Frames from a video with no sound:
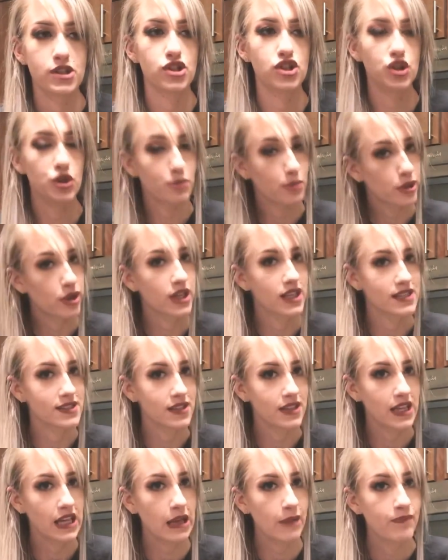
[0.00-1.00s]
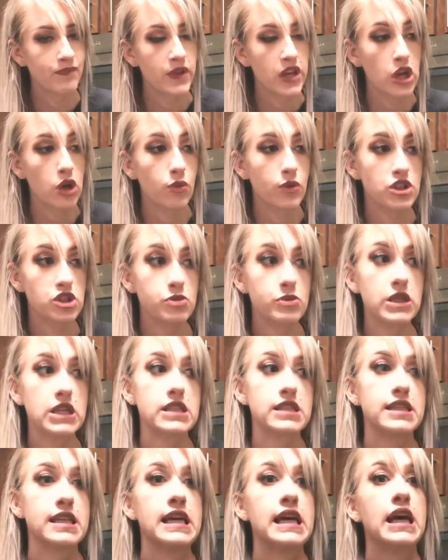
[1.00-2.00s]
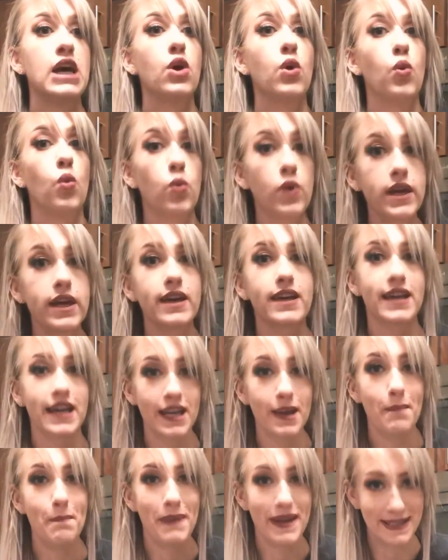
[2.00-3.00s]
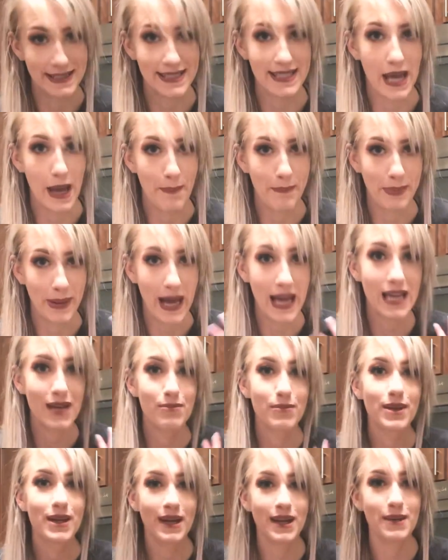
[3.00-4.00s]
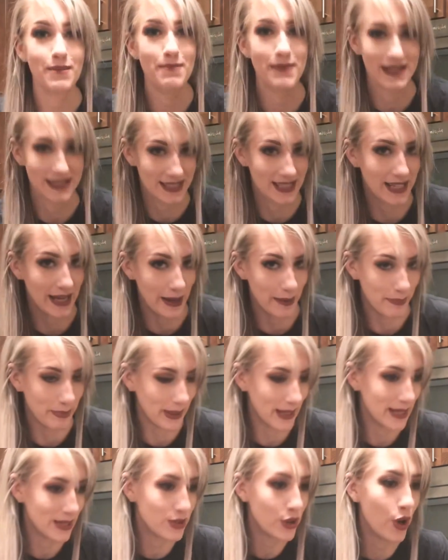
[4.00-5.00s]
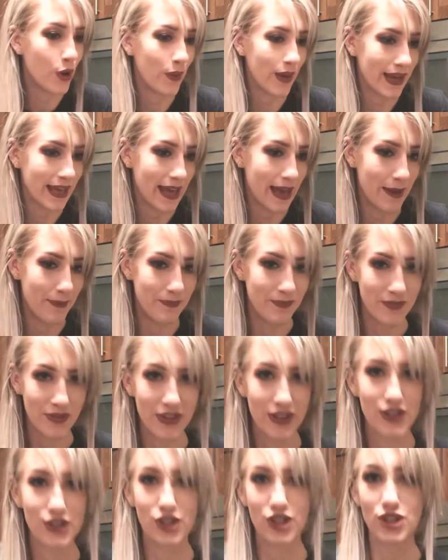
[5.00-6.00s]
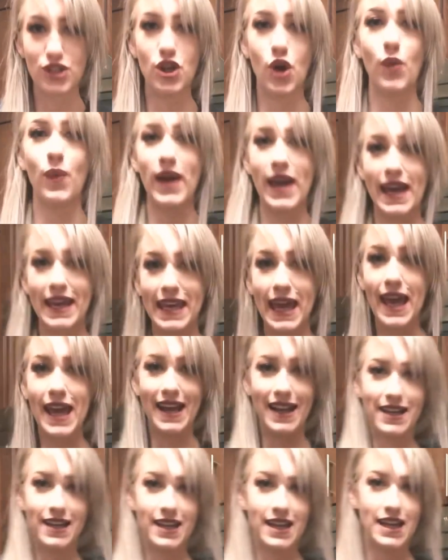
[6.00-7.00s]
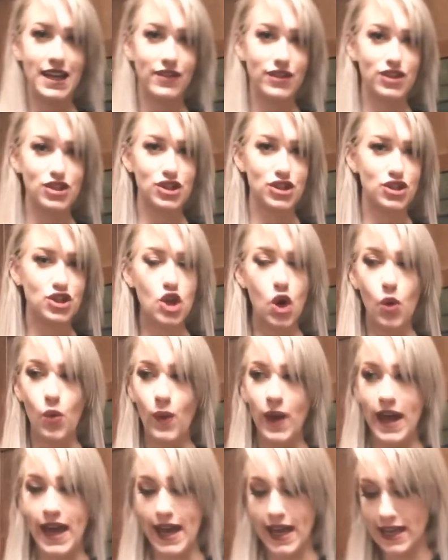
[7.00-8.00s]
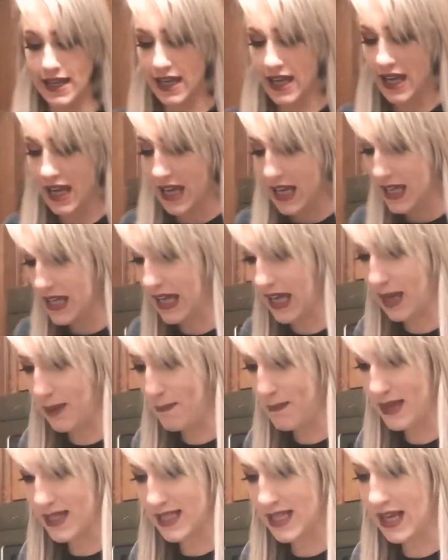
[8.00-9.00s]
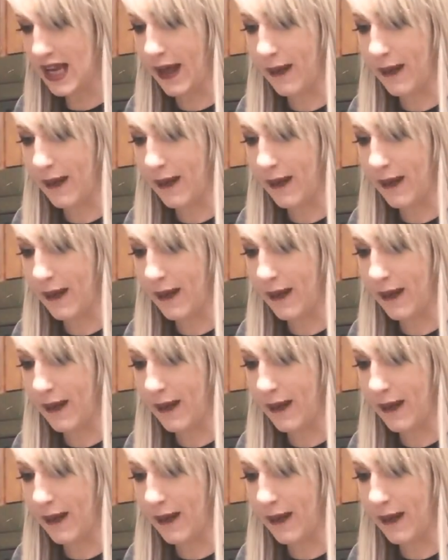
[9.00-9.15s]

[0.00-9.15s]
super easily, which means we are gonna mess up. I am gonna mess it up. I know I am. There's just no way I can't. There's just no way I can't mess it